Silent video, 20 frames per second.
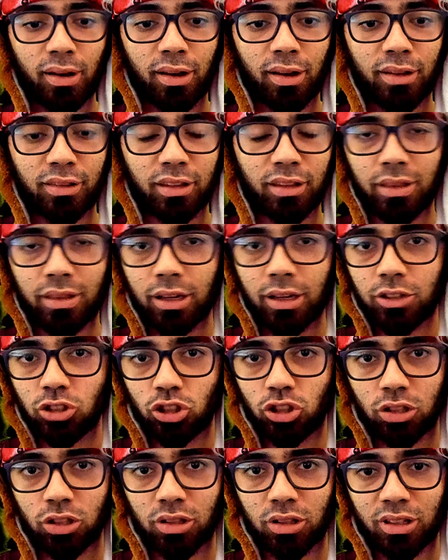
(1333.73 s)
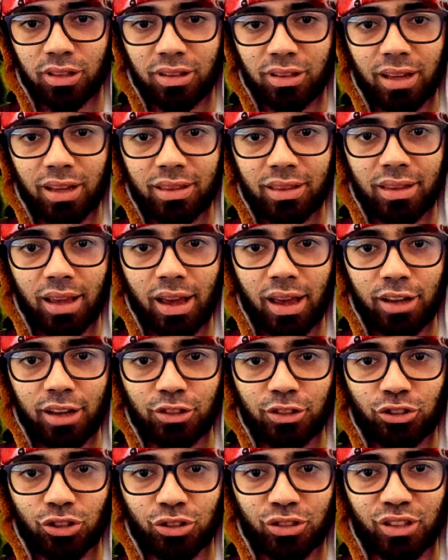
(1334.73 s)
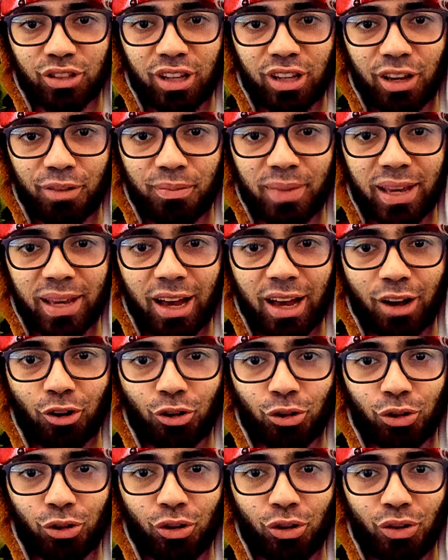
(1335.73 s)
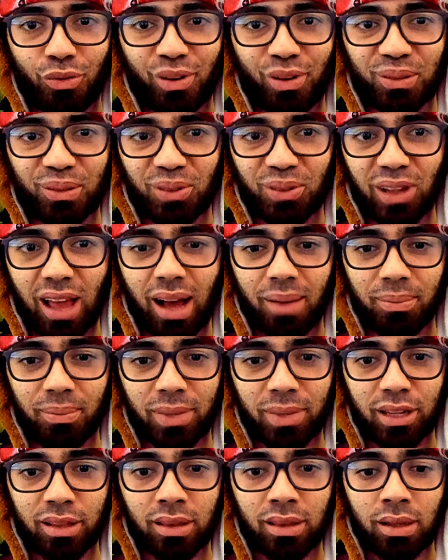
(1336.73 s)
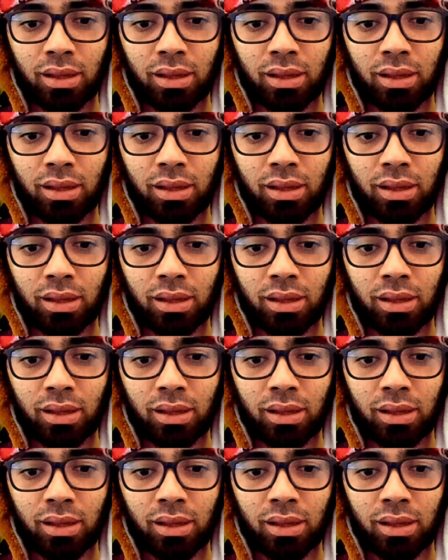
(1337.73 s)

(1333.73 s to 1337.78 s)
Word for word: Did that did that egg just give me a clue of what will happen?